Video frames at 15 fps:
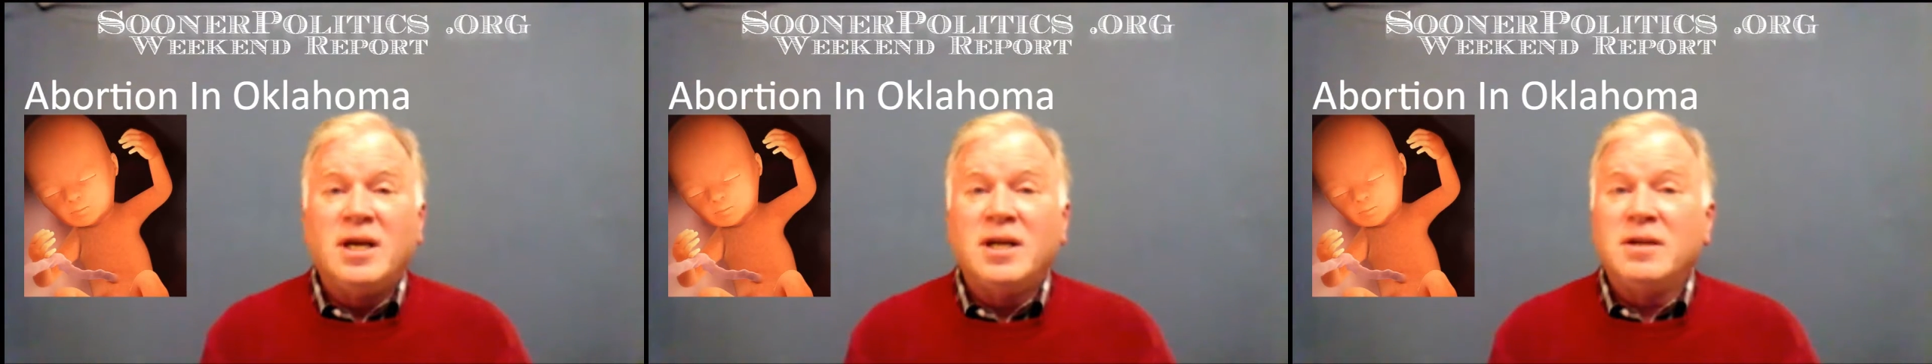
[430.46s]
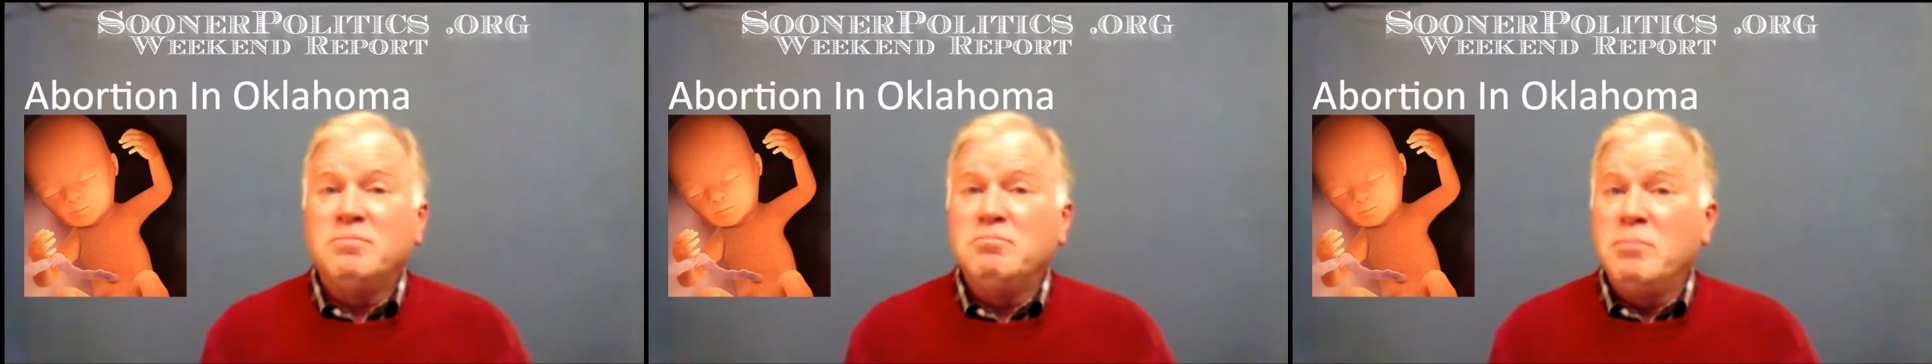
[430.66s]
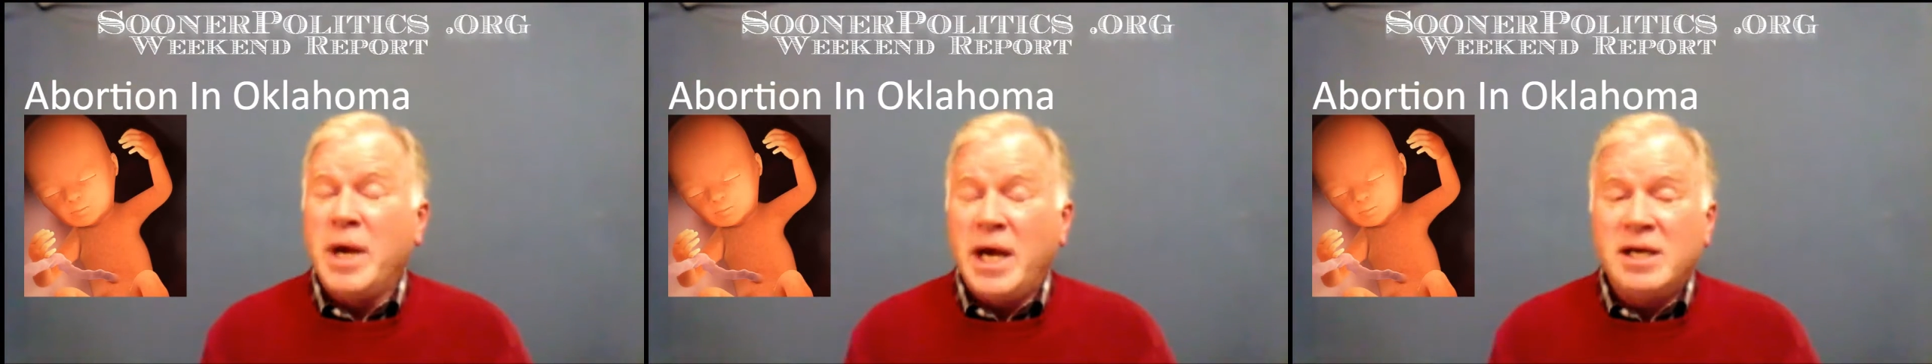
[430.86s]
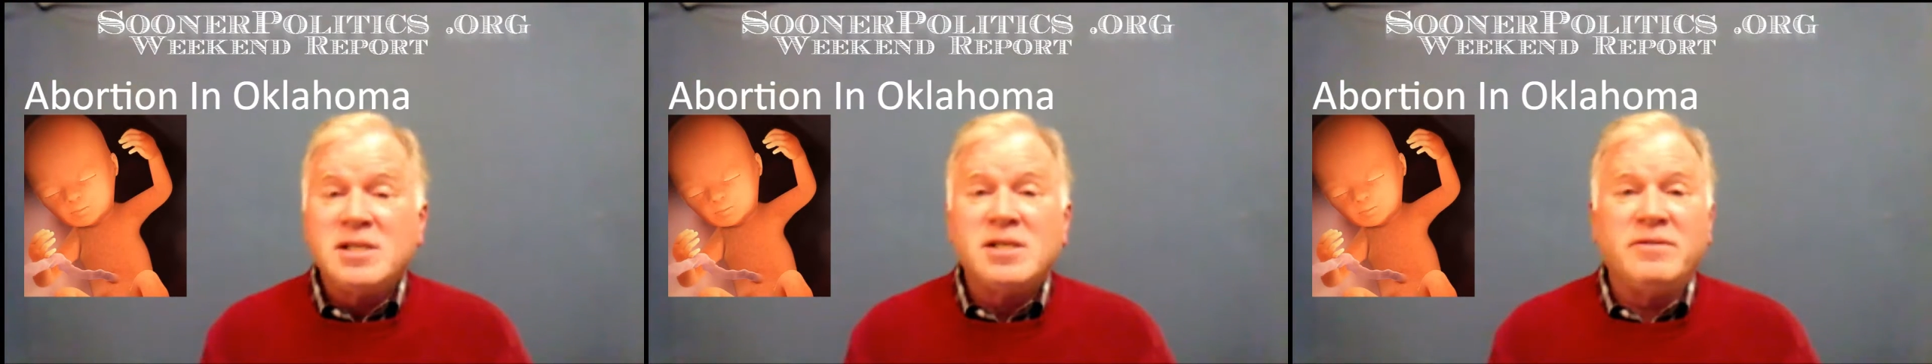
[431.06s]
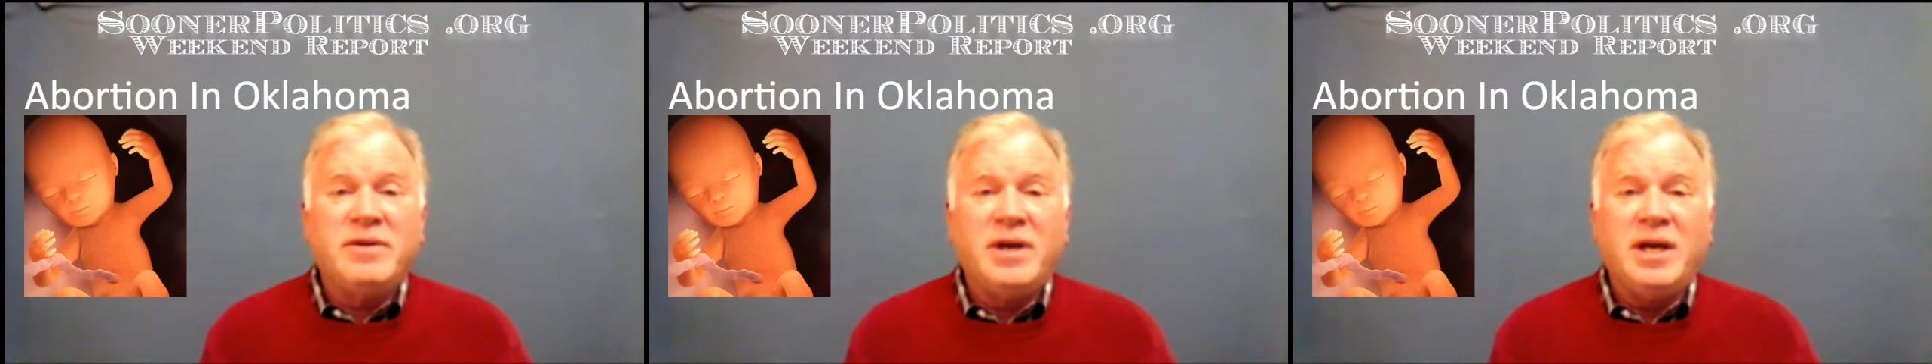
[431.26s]

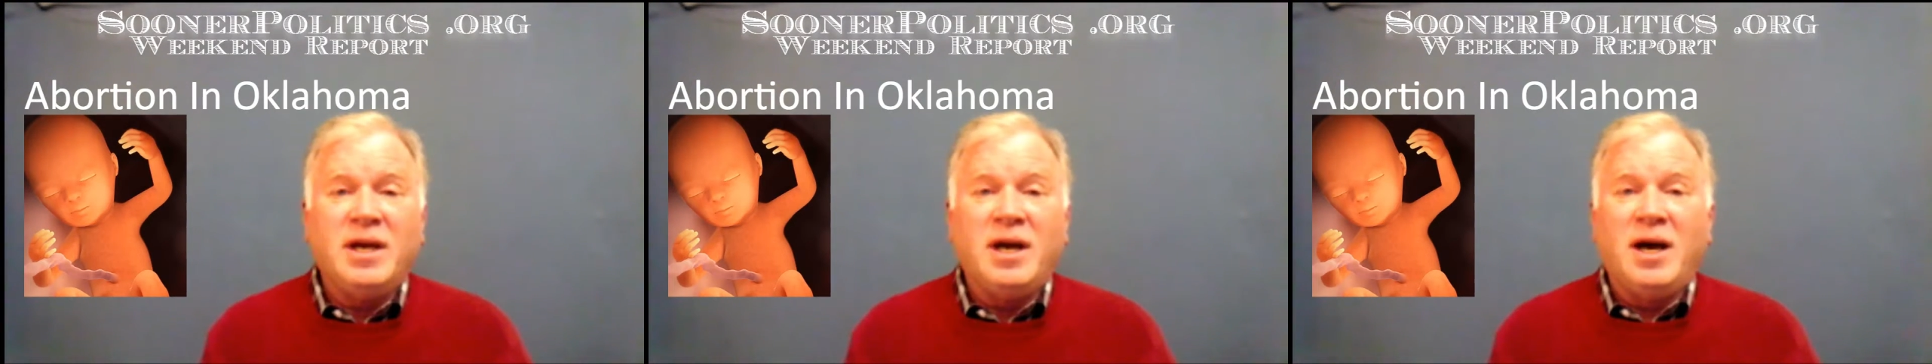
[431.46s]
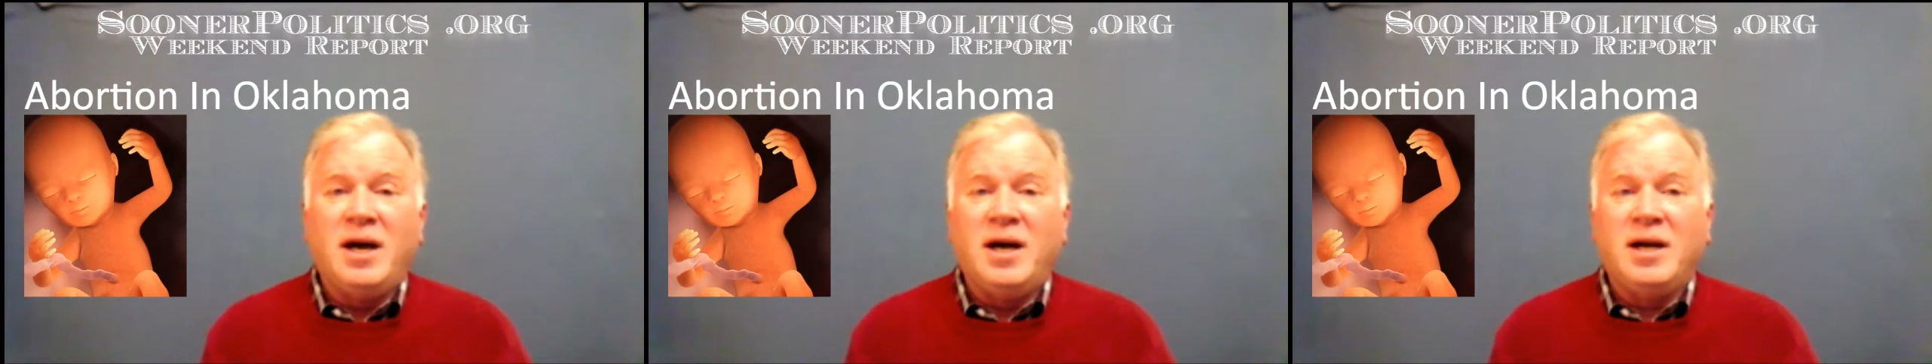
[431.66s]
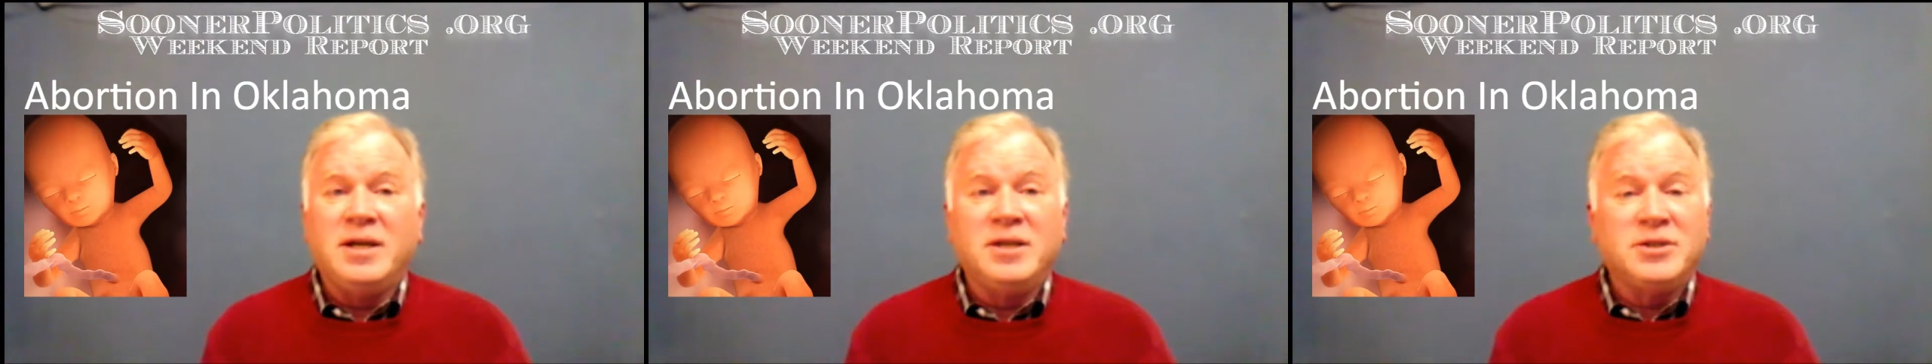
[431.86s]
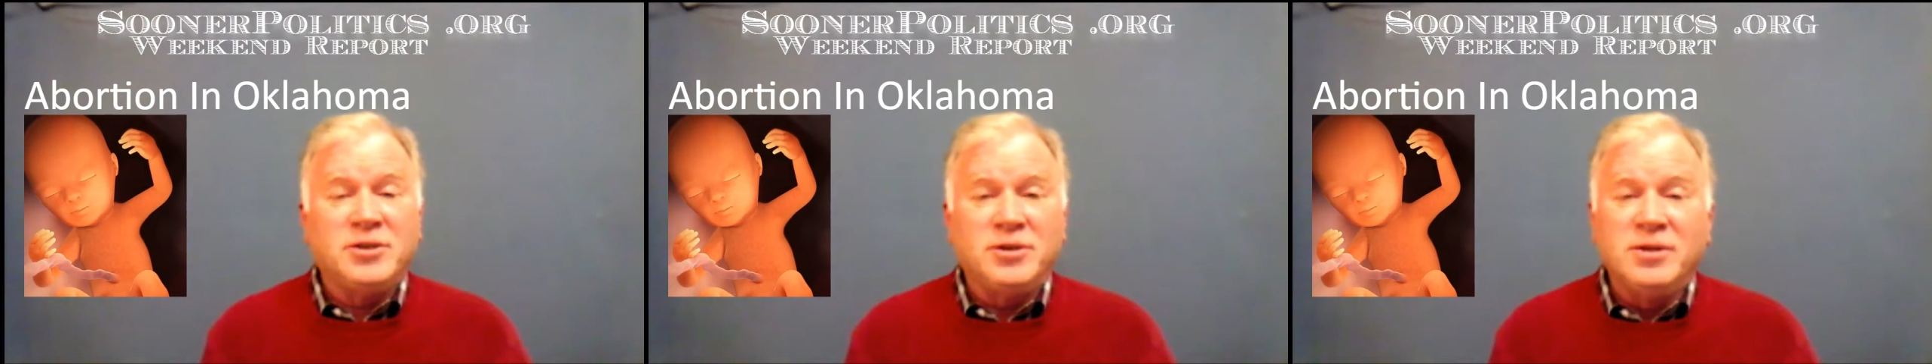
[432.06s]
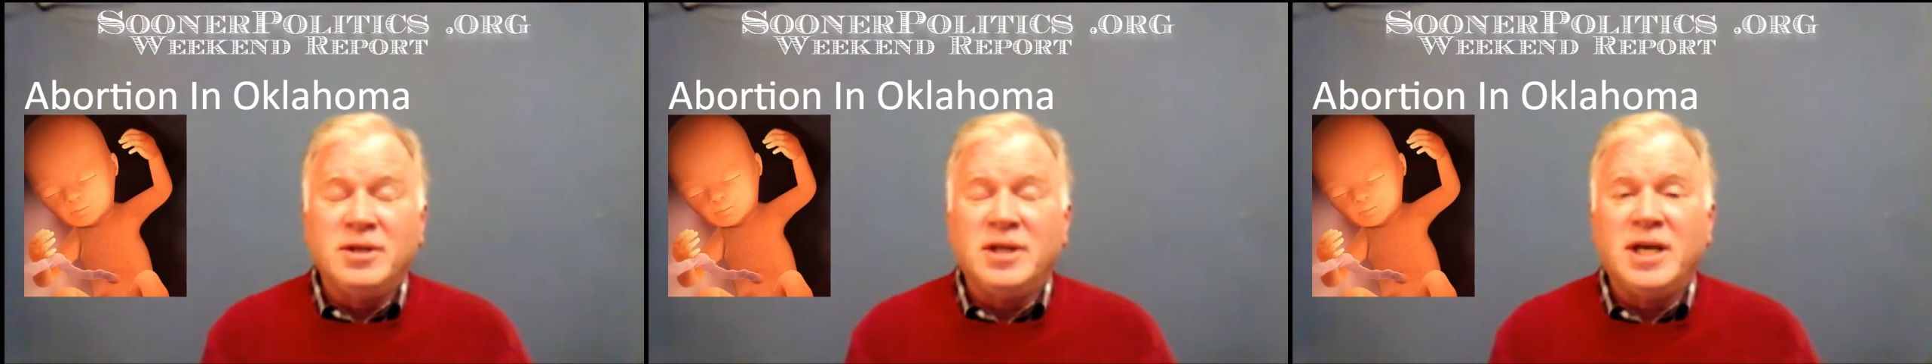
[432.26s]
massive
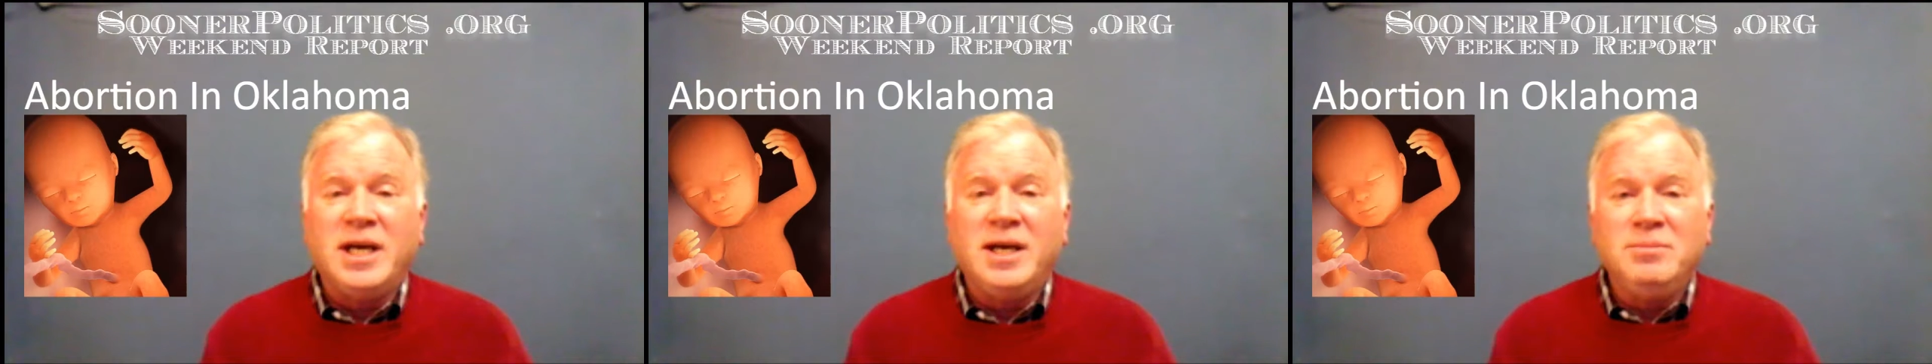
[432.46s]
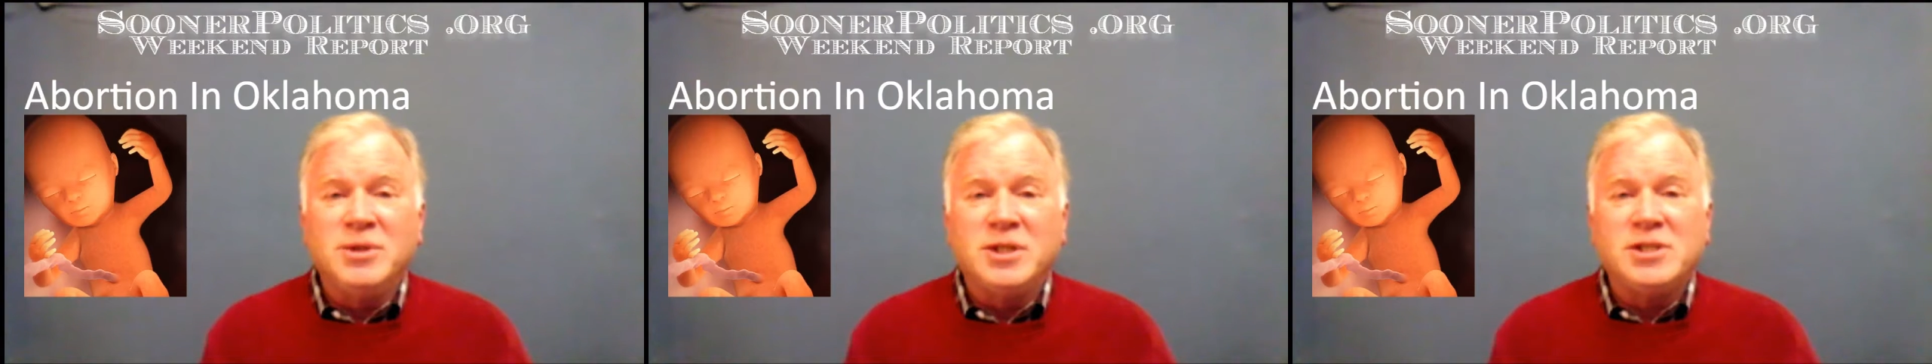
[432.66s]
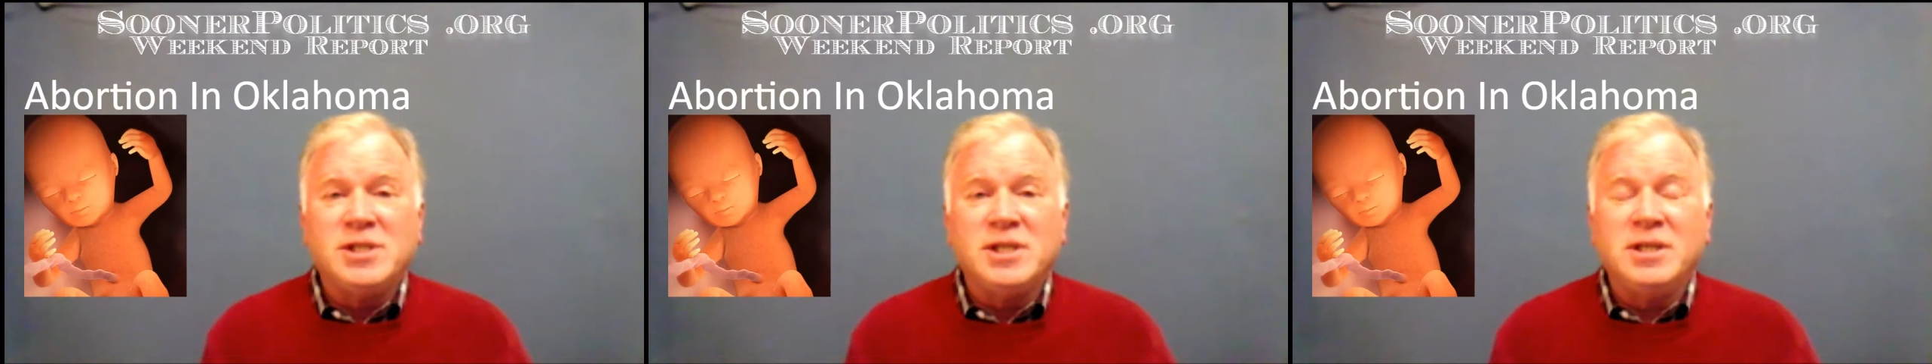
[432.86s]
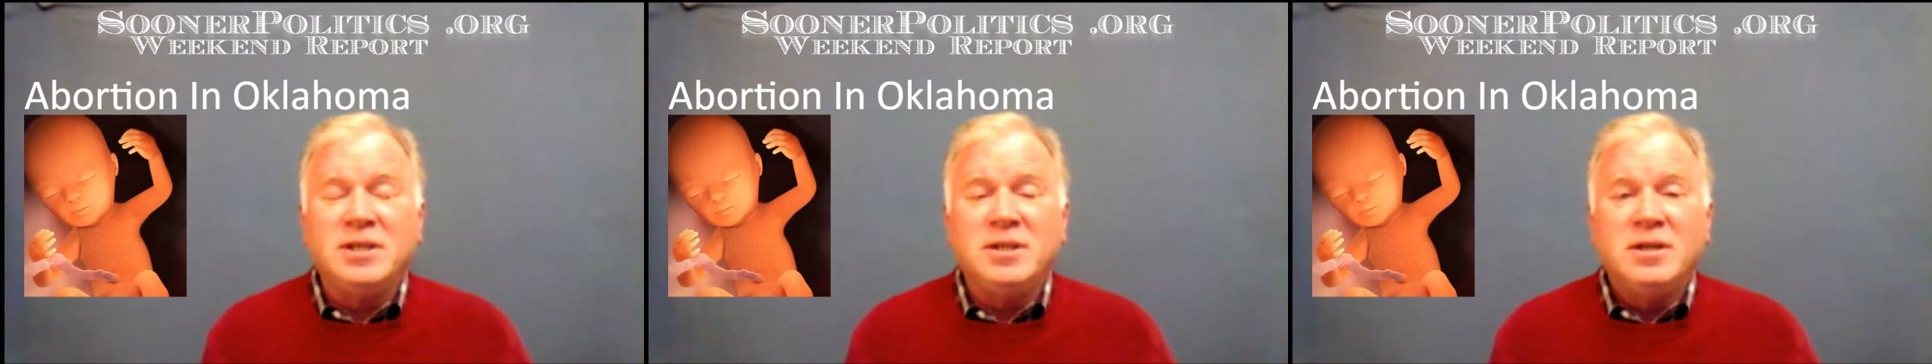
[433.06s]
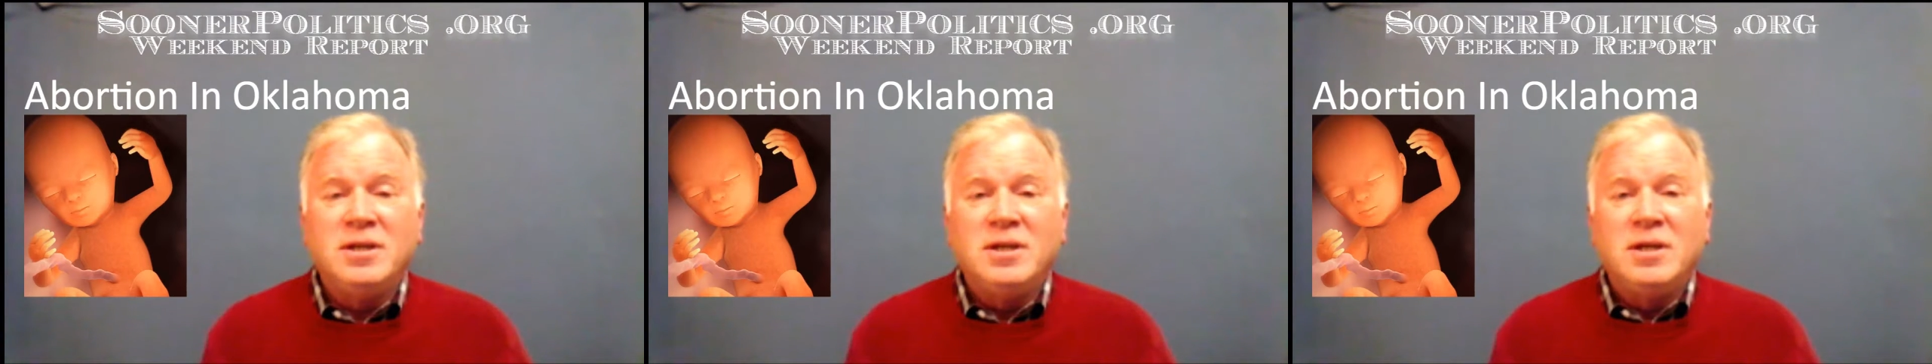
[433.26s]
internal hemorrhaging,